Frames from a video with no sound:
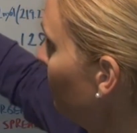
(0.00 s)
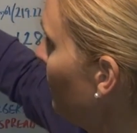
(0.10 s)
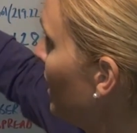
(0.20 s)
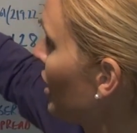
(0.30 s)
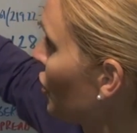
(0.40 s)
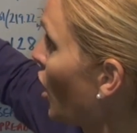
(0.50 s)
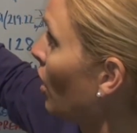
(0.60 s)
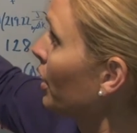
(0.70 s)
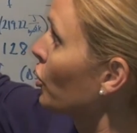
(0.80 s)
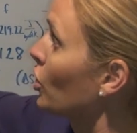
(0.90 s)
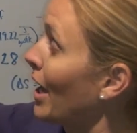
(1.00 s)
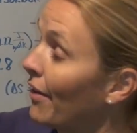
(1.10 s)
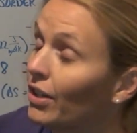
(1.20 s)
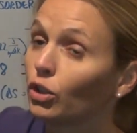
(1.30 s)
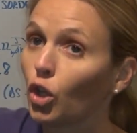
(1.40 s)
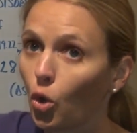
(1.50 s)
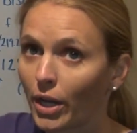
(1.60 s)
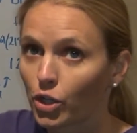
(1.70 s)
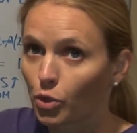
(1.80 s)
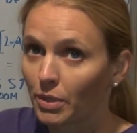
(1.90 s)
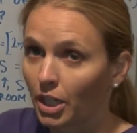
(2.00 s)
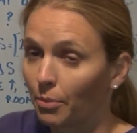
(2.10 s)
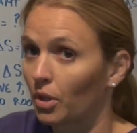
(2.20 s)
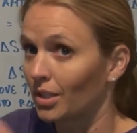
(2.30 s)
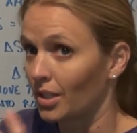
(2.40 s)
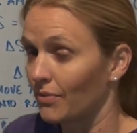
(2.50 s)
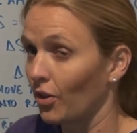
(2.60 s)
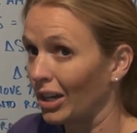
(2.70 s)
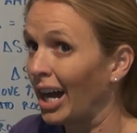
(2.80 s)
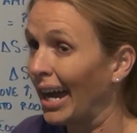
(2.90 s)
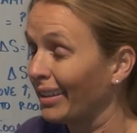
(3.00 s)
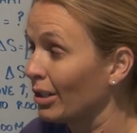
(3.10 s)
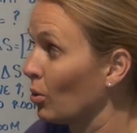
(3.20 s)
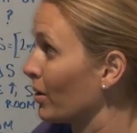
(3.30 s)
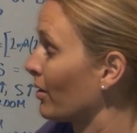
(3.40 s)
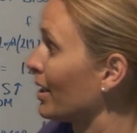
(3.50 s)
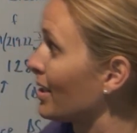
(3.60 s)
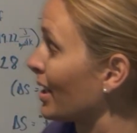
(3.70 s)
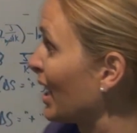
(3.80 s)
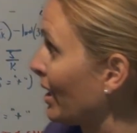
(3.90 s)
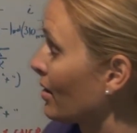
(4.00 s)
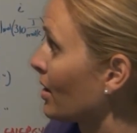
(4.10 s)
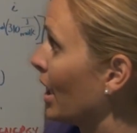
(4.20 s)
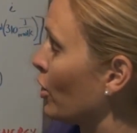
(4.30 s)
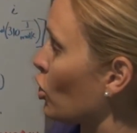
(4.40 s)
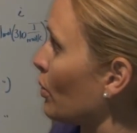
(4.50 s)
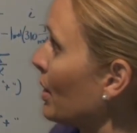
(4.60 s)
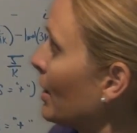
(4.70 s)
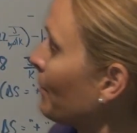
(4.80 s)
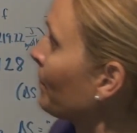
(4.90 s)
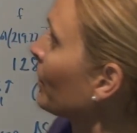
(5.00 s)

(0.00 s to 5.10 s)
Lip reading: And a solid should have a low entropy number because it's very highly ordered. It's against entropy.